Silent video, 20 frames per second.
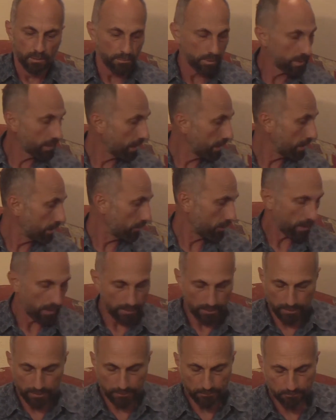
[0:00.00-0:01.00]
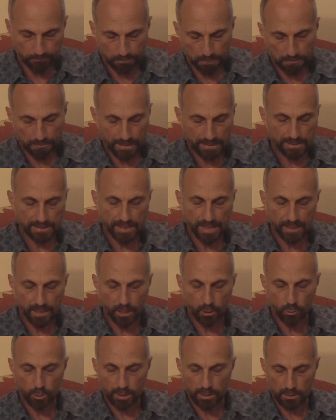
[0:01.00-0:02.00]
But anyway, let's take
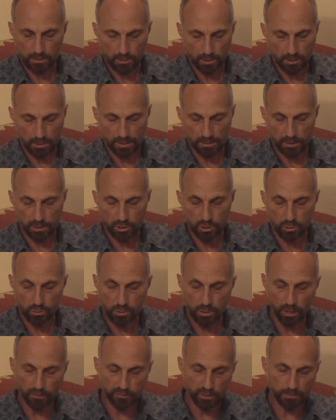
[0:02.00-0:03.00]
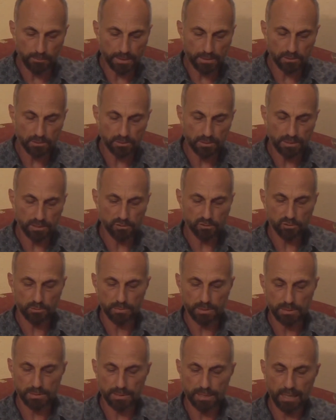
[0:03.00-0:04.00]
a quick look at the two governmental
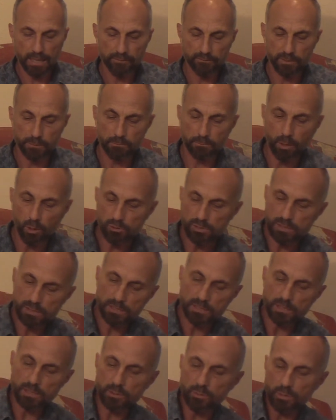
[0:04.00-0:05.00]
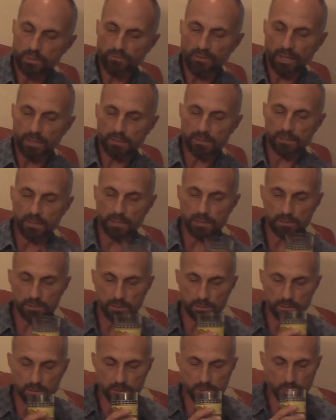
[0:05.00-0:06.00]
instruments that have the most to do with
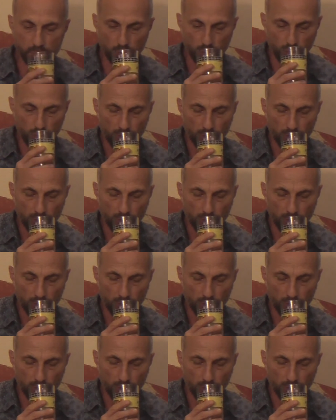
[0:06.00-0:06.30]
vaccinations,